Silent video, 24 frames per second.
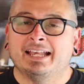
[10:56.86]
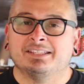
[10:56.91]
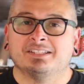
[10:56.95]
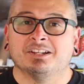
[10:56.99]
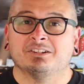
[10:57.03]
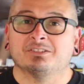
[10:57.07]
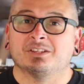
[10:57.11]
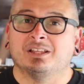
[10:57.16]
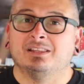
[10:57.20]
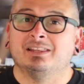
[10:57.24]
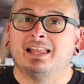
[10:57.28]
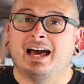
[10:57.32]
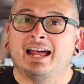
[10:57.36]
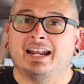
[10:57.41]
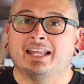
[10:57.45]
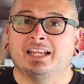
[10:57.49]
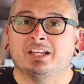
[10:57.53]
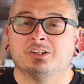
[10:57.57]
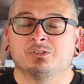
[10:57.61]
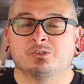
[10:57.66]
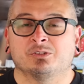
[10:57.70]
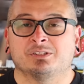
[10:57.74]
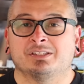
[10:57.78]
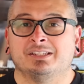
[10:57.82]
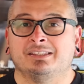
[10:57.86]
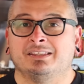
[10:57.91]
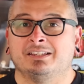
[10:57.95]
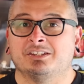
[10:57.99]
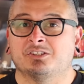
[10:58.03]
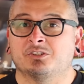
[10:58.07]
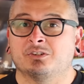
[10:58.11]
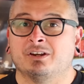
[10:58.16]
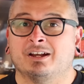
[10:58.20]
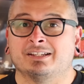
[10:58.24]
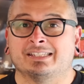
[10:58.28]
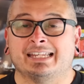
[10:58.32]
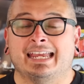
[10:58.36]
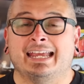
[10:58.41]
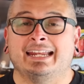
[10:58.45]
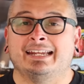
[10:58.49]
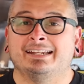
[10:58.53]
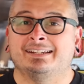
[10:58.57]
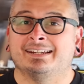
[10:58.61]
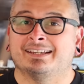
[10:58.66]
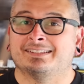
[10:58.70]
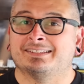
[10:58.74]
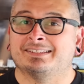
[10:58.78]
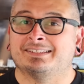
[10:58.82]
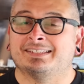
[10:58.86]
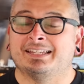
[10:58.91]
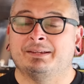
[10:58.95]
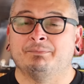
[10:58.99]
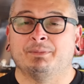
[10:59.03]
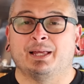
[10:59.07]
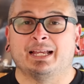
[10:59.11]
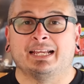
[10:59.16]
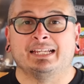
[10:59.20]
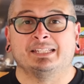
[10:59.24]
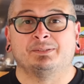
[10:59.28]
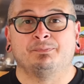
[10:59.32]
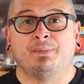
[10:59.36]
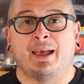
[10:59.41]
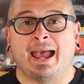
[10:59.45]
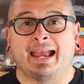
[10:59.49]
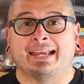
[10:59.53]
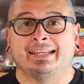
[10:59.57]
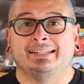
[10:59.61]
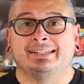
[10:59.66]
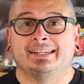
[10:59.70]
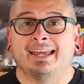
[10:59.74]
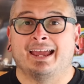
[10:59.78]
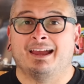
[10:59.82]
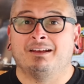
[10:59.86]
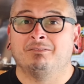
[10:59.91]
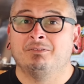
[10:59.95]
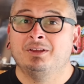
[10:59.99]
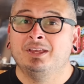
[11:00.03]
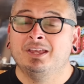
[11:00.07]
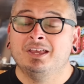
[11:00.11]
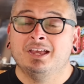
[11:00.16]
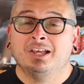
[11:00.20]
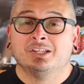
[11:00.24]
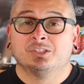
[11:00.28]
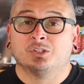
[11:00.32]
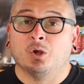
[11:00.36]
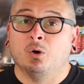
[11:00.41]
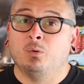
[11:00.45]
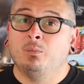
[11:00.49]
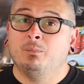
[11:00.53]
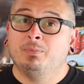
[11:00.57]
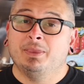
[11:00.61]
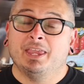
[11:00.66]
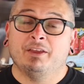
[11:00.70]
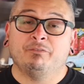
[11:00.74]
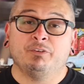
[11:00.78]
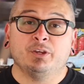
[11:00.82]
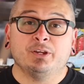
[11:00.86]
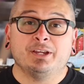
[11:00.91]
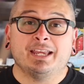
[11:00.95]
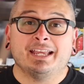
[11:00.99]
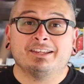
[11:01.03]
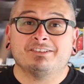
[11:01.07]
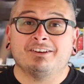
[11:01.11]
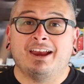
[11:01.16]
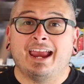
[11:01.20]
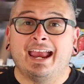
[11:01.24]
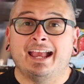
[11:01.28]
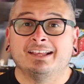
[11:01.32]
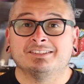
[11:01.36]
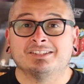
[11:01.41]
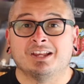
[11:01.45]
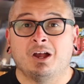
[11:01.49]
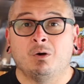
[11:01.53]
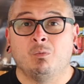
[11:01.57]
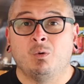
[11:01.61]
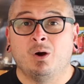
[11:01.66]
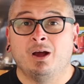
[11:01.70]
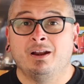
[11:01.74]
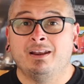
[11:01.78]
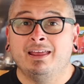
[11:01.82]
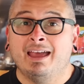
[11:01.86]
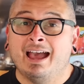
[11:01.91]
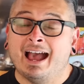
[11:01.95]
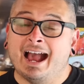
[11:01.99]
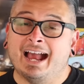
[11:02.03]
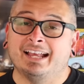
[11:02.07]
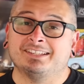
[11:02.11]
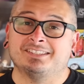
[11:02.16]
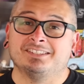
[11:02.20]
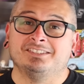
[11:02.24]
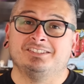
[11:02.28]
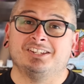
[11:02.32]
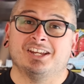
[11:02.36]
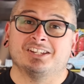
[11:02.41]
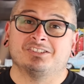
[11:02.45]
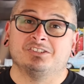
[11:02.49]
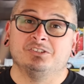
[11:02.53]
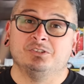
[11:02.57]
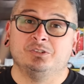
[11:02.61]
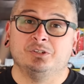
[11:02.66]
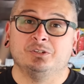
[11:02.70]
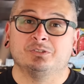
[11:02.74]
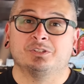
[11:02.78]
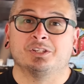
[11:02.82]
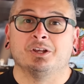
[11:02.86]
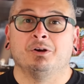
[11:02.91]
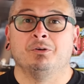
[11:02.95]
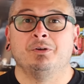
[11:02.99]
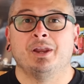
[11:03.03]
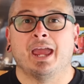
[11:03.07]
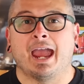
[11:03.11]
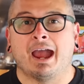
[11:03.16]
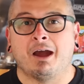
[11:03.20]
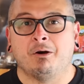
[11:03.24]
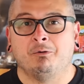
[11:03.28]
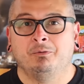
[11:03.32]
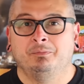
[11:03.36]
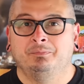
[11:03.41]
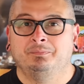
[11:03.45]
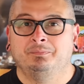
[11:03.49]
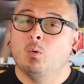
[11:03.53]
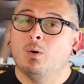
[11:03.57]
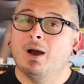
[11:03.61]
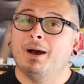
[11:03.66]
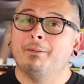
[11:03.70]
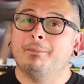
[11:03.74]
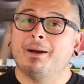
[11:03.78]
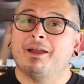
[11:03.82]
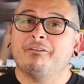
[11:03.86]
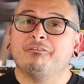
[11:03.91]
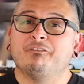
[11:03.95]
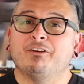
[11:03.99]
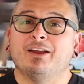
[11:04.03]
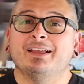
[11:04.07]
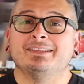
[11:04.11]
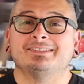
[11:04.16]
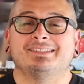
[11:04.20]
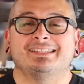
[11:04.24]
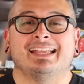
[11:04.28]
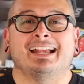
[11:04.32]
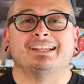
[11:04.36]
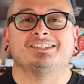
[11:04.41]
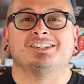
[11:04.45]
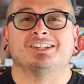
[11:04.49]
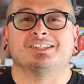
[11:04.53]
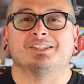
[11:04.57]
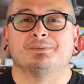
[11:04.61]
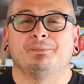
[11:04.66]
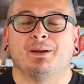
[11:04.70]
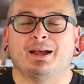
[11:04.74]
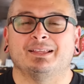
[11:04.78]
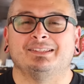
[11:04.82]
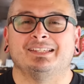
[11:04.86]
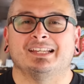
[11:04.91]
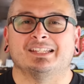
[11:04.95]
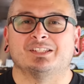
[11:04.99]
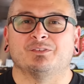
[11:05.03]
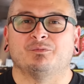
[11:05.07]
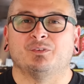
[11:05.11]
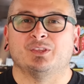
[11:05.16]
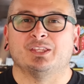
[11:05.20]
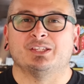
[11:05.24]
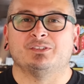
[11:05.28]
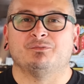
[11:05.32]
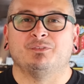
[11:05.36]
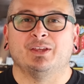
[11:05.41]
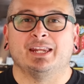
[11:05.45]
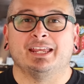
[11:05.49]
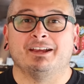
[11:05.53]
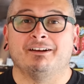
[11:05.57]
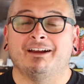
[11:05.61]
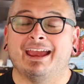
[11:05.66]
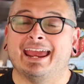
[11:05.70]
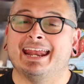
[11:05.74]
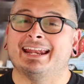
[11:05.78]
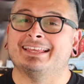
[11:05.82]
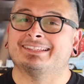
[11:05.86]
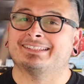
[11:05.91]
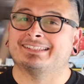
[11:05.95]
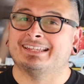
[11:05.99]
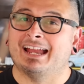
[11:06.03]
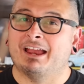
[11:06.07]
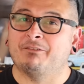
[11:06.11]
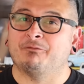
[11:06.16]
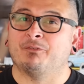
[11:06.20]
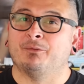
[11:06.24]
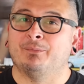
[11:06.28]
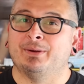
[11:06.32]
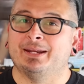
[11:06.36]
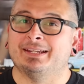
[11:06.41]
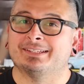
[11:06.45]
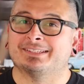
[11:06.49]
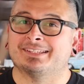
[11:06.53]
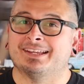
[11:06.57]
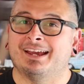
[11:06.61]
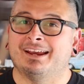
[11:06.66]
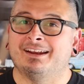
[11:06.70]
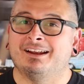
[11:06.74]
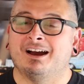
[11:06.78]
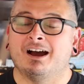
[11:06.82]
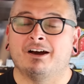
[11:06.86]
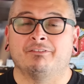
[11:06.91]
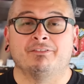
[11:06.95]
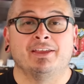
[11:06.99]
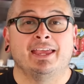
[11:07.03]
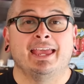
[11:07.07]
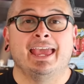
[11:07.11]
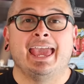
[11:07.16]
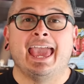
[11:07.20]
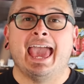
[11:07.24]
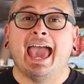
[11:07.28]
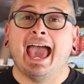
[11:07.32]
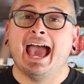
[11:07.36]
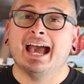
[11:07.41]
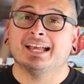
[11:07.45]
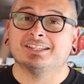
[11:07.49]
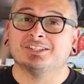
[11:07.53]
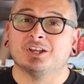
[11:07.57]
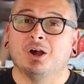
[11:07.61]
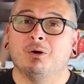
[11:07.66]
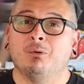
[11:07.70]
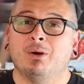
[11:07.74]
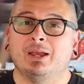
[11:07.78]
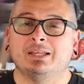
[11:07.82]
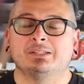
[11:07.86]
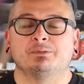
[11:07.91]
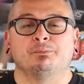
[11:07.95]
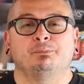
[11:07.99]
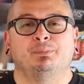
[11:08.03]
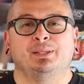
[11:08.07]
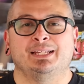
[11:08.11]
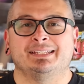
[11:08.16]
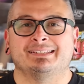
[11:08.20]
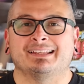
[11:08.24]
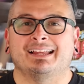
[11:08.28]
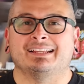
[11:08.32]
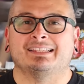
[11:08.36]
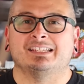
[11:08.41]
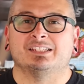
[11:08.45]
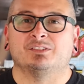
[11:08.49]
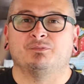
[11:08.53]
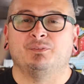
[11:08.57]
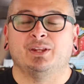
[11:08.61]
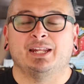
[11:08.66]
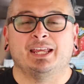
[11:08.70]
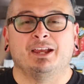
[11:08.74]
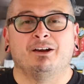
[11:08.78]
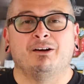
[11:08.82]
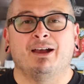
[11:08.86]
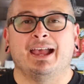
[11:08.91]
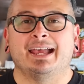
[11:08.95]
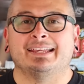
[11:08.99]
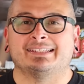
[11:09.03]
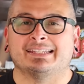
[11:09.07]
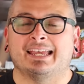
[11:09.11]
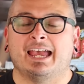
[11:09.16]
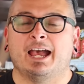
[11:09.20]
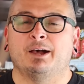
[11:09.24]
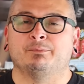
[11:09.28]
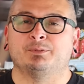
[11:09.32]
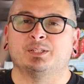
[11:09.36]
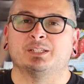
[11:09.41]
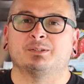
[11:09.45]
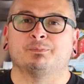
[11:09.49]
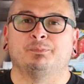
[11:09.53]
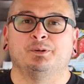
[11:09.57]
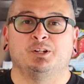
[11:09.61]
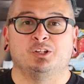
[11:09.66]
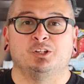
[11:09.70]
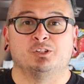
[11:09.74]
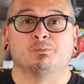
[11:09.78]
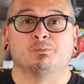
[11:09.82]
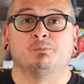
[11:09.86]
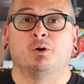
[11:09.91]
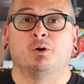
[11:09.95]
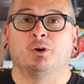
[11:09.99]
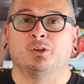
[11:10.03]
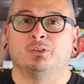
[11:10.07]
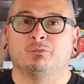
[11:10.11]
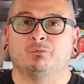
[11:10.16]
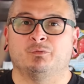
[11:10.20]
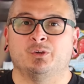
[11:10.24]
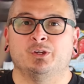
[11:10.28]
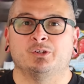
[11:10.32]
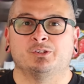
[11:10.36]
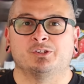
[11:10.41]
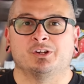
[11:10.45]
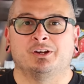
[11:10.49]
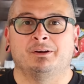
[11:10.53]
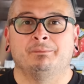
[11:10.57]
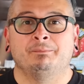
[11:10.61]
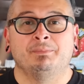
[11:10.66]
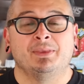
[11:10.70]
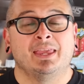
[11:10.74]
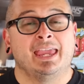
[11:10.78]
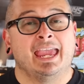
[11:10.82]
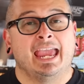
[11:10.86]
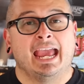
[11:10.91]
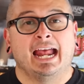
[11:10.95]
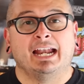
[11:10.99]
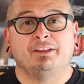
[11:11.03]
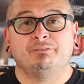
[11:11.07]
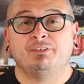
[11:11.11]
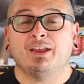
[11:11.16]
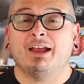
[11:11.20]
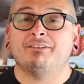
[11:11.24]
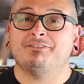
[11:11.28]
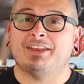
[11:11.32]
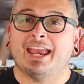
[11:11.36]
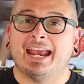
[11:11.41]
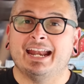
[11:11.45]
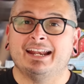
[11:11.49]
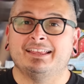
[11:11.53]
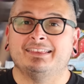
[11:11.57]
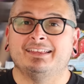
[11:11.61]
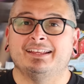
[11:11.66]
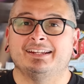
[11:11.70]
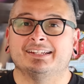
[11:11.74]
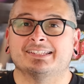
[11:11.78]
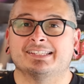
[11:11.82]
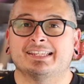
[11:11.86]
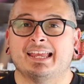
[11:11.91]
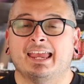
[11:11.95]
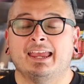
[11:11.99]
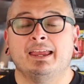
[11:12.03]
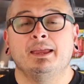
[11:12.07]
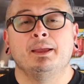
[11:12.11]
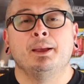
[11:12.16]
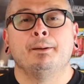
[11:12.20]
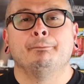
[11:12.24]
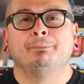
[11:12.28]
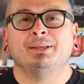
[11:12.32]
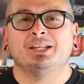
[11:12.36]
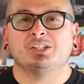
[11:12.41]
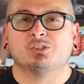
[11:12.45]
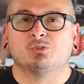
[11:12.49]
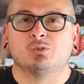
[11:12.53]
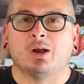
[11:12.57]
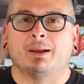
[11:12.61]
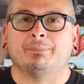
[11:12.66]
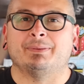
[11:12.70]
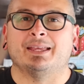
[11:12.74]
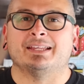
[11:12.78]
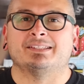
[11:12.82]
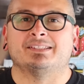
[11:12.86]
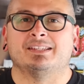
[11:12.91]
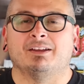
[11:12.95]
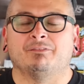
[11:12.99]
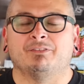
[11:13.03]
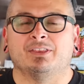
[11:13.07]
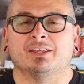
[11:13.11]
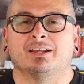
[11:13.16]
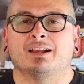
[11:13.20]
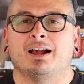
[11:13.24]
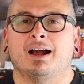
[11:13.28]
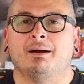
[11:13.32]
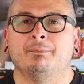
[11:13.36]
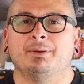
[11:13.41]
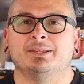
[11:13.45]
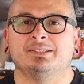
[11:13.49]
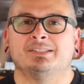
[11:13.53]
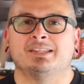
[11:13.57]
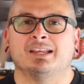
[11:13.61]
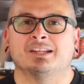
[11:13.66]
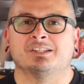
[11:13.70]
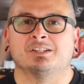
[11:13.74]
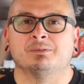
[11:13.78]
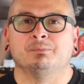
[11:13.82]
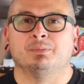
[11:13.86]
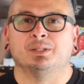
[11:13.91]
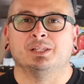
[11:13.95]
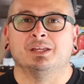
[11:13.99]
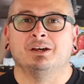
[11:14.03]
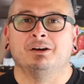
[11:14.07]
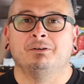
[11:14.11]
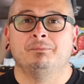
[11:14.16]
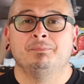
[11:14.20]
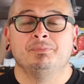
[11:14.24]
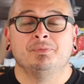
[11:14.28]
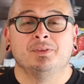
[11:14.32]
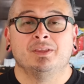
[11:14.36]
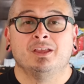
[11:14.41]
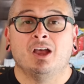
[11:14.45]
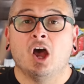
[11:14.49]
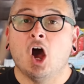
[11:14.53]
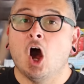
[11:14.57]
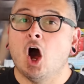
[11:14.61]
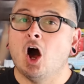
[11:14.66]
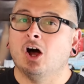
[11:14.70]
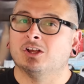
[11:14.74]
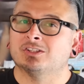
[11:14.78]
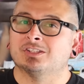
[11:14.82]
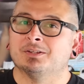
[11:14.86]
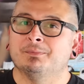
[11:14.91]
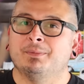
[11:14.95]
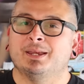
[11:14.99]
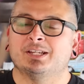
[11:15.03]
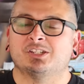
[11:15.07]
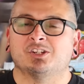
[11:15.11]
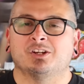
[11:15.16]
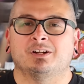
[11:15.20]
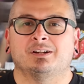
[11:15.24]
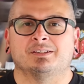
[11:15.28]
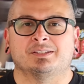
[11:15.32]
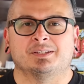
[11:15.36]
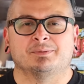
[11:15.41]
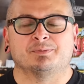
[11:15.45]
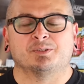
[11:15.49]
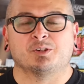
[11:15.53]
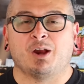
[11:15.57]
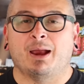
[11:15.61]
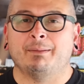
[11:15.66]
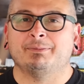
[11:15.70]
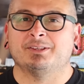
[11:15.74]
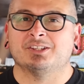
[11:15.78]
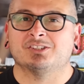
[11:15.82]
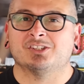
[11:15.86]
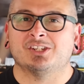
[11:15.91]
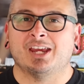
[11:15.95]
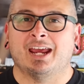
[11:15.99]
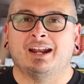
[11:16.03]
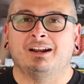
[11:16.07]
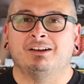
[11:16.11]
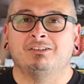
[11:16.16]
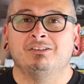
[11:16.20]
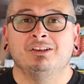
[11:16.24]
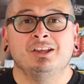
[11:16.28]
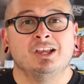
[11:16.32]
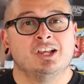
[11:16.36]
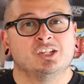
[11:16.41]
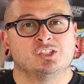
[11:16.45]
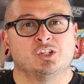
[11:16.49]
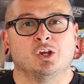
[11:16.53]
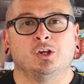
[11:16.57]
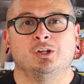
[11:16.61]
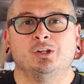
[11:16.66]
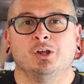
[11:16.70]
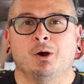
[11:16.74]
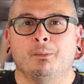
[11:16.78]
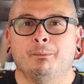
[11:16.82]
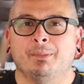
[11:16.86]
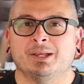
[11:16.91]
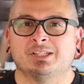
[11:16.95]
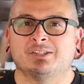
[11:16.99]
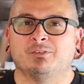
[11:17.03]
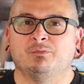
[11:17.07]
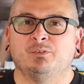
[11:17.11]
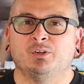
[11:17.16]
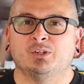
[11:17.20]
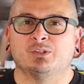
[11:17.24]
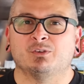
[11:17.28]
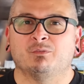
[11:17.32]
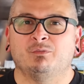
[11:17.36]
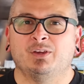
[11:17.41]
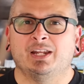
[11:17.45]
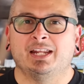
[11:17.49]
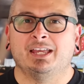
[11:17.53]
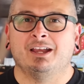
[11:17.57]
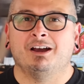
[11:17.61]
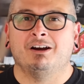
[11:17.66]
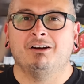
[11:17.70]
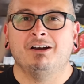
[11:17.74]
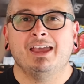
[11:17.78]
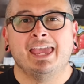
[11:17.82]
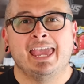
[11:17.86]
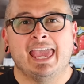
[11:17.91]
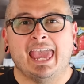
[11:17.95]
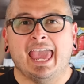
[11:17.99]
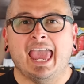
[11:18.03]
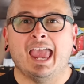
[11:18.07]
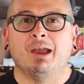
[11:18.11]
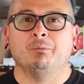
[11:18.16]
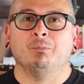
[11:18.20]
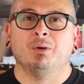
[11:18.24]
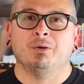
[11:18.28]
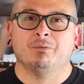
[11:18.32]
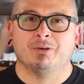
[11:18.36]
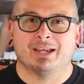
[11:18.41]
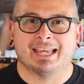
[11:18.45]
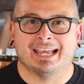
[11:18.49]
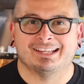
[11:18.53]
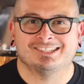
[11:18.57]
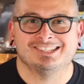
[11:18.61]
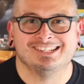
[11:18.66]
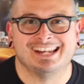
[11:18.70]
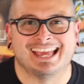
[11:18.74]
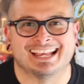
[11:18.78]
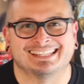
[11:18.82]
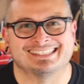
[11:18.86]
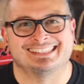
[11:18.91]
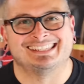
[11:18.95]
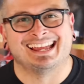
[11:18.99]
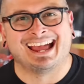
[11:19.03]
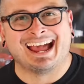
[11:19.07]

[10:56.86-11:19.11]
as there's a lot of interest in these trucks and it doesn't seem like it's backing down. So if you can get your hands on one, I suggest you do so now. Well, my friends, that just about does it for this video and it's time for me to sign off. As always, please like this video as it helps us produce more in the future. And if you have anything to say, please drop that stuff in the comments section below. Also, make sure to subscribe to this channel so you don't miss a future video and we will catch you next